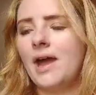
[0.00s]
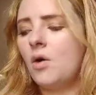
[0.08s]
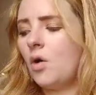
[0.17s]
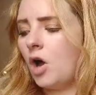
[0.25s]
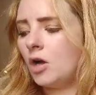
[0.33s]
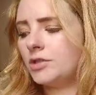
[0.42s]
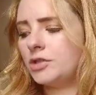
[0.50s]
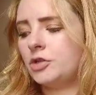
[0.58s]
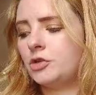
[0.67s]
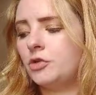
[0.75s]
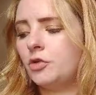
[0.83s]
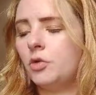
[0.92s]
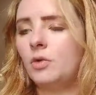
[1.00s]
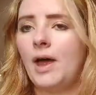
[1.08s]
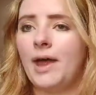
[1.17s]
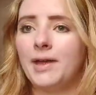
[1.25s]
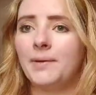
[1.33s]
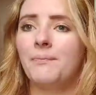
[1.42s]
Now on to
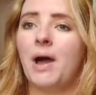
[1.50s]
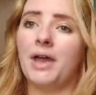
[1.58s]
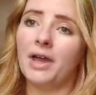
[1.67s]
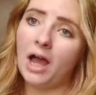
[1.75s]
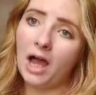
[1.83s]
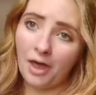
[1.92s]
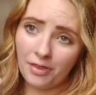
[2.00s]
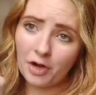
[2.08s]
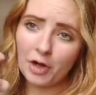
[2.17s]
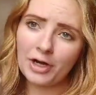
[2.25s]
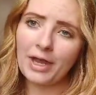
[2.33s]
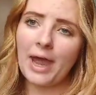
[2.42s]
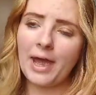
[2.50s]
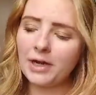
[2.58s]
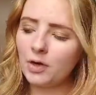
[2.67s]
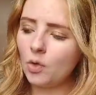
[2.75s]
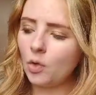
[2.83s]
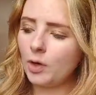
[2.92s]
like my other
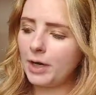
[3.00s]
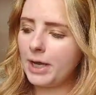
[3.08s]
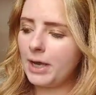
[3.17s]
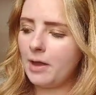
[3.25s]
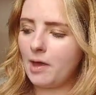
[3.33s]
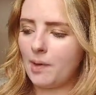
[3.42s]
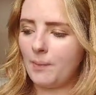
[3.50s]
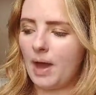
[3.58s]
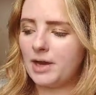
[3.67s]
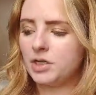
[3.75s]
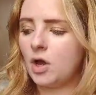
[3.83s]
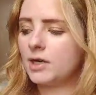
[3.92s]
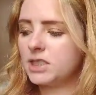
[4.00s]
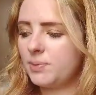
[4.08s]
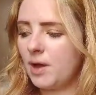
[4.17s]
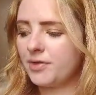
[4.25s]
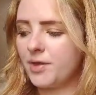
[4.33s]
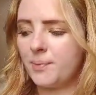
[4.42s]
category. I talked
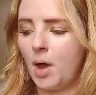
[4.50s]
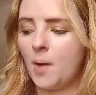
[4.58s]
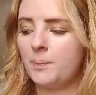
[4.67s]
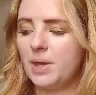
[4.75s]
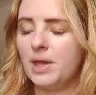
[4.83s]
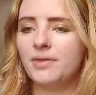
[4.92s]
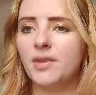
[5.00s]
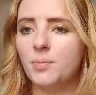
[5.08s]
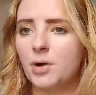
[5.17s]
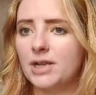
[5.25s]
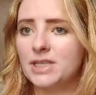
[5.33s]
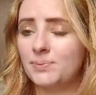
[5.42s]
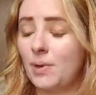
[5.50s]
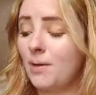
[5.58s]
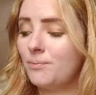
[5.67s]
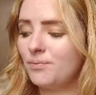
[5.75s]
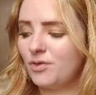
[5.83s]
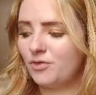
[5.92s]
about the boppy and the breast
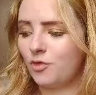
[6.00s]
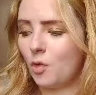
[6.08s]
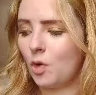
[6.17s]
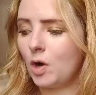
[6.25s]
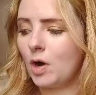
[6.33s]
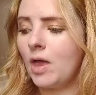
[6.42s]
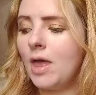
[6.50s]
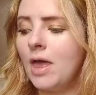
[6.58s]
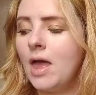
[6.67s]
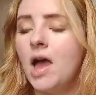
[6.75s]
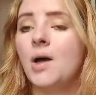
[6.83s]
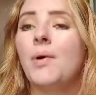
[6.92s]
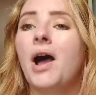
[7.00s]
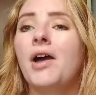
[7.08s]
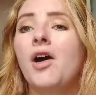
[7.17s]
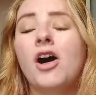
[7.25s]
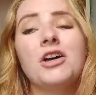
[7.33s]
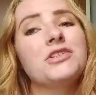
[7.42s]
pump before.
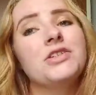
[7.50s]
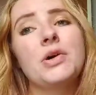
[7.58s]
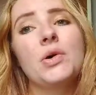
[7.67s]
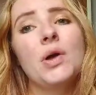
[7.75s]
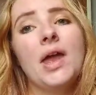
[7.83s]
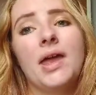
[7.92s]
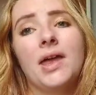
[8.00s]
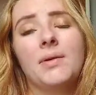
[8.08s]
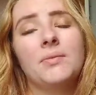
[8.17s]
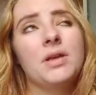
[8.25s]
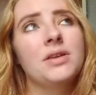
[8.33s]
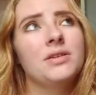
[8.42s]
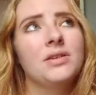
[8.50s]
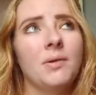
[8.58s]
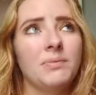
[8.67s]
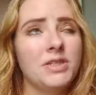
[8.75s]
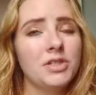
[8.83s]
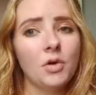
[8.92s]

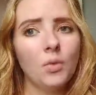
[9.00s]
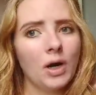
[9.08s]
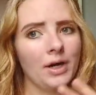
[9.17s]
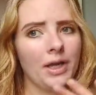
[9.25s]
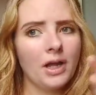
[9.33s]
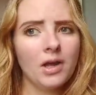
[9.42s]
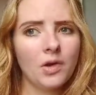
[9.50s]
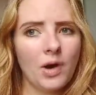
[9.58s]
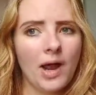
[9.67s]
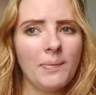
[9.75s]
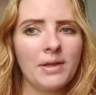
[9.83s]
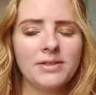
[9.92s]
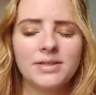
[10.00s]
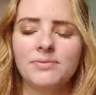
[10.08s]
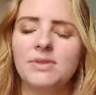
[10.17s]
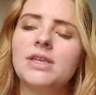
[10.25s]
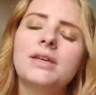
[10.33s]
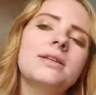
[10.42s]
I'm still working on grabbing
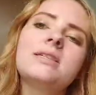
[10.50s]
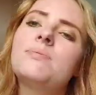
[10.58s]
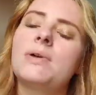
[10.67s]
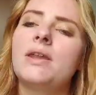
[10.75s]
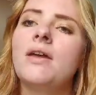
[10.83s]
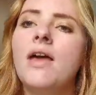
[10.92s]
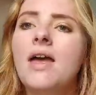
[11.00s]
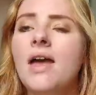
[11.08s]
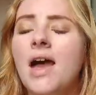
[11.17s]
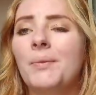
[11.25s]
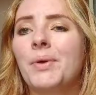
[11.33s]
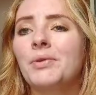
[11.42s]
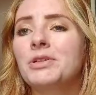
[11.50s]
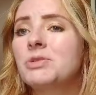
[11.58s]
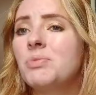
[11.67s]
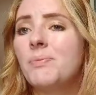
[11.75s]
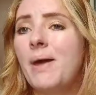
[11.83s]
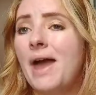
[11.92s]
some things, but I'm going
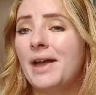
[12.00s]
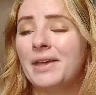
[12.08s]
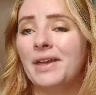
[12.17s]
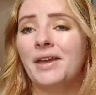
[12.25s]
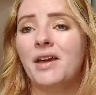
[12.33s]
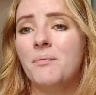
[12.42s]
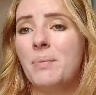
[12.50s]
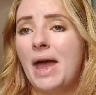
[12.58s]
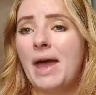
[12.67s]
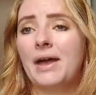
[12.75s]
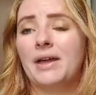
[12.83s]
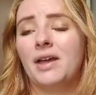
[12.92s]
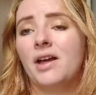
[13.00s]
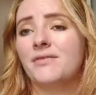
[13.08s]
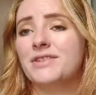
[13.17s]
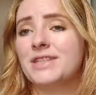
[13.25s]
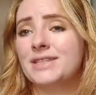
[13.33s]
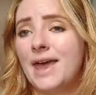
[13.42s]
to be packing a bag
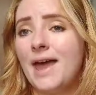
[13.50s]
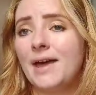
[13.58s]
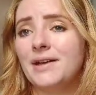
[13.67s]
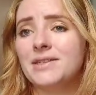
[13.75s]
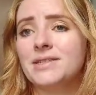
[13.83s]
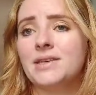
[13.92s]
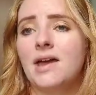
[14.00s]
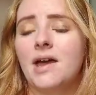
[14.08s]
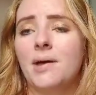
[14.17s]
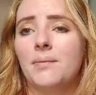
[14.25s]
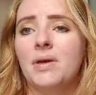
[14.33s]
of snacks,